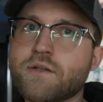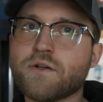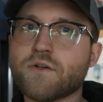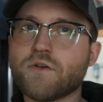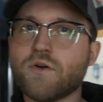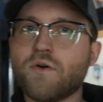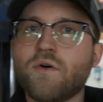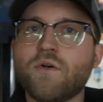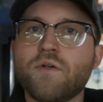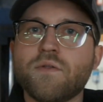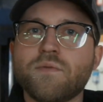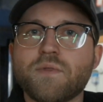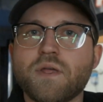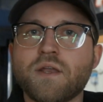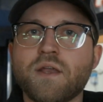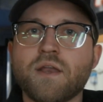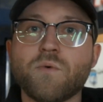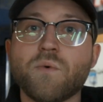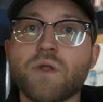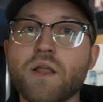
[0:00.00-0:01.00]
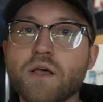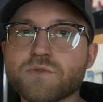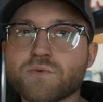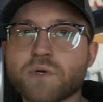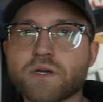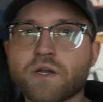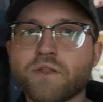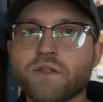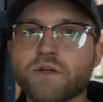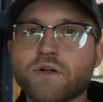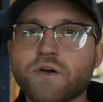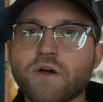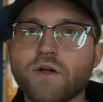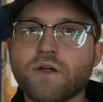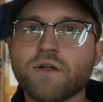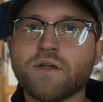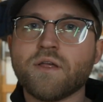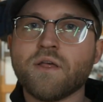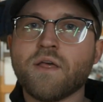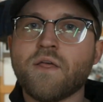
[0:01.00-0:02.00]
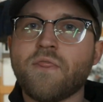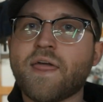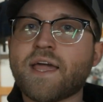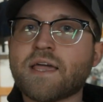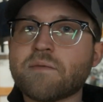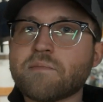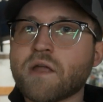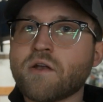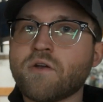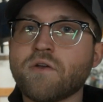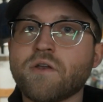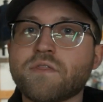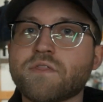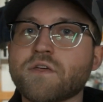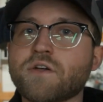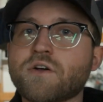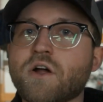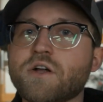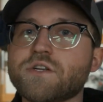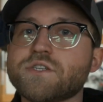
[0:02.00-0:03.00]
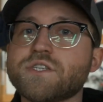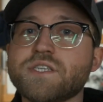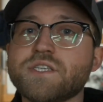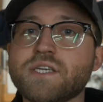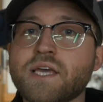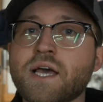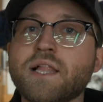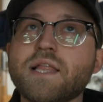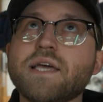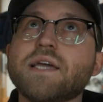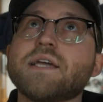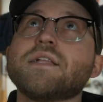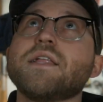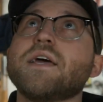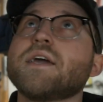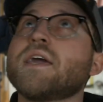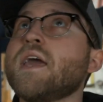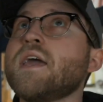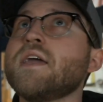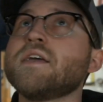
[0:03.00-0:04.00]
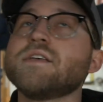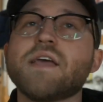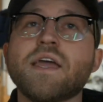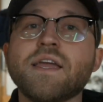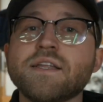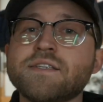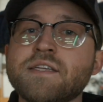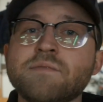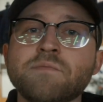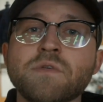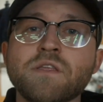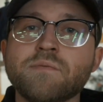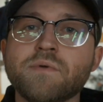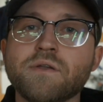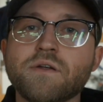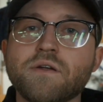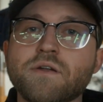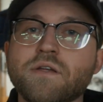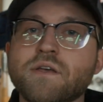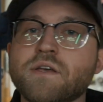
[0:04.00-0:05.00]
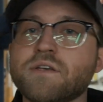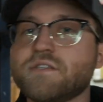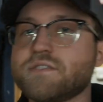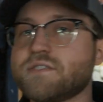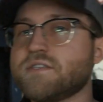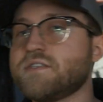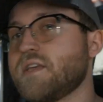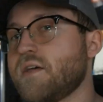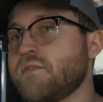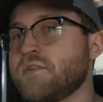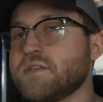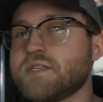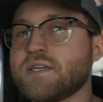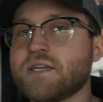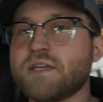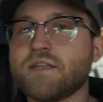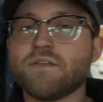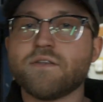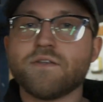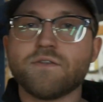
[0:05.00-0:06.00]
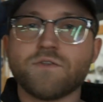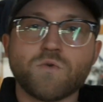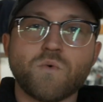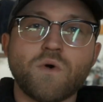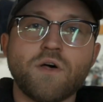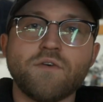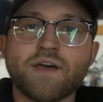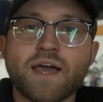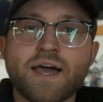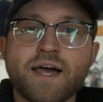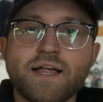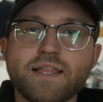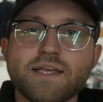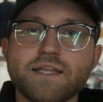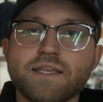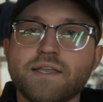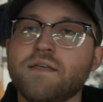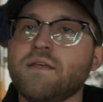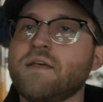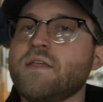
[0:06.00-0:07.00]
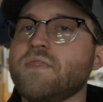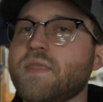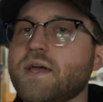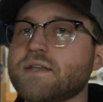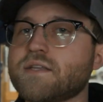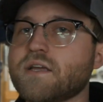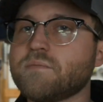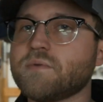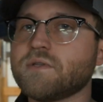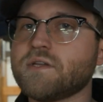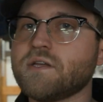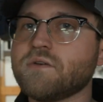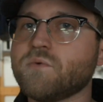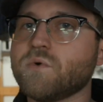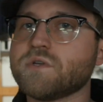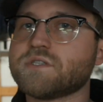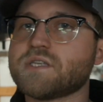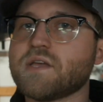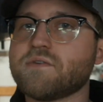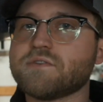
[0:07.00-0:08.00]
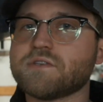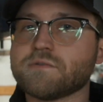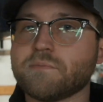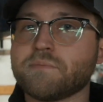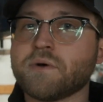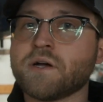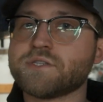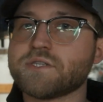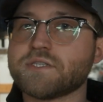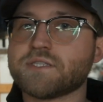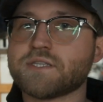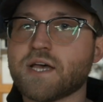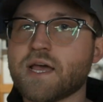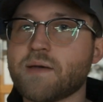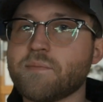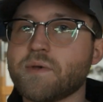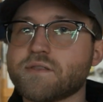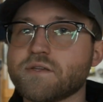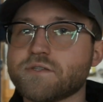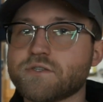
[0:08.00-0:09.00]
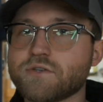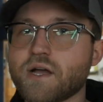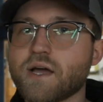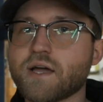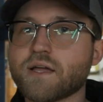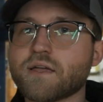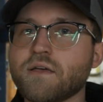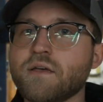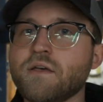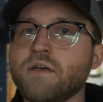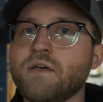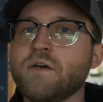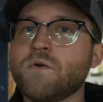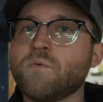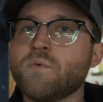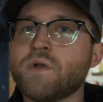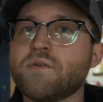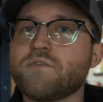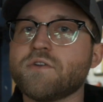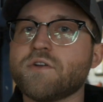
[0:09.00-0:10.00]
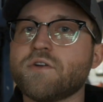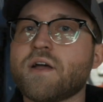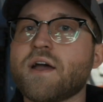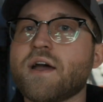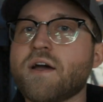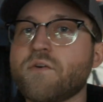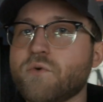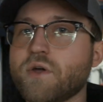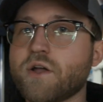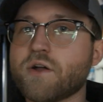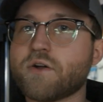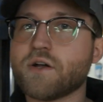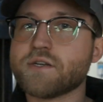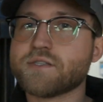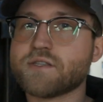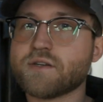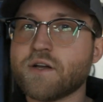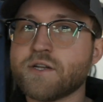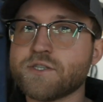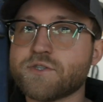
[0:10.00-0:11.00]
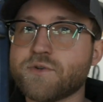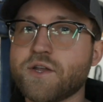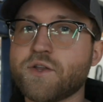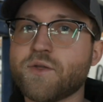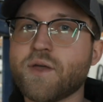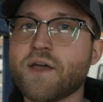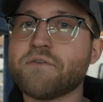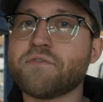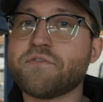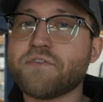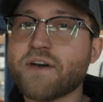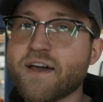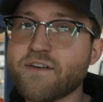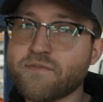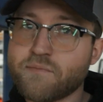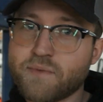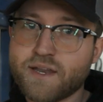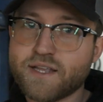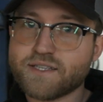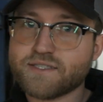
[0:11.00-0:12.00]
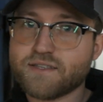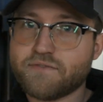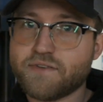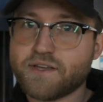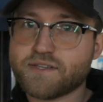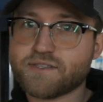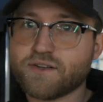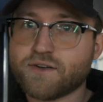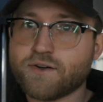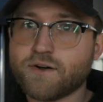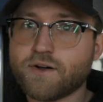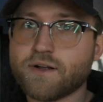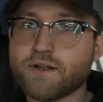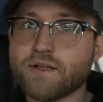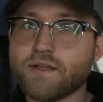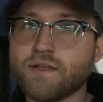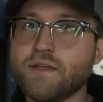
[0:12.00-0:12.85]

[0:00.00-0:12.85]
and Cole and anyone else working on the car, they can be underneath the car just yelling like, hey, 18 millimeter, 17, 12 Allen, that type of deal, which saves us a bunch of time at the track whenever you're halfway across the country and you have 5 minutes to fix the car.